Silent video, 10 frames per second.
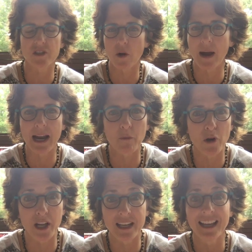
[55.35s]
So I
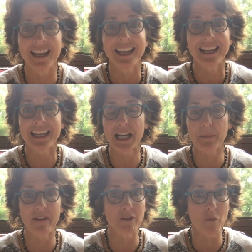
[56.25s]
would get
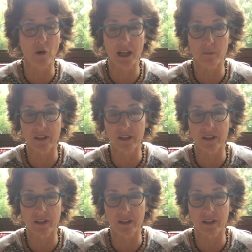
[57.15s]
up every morning,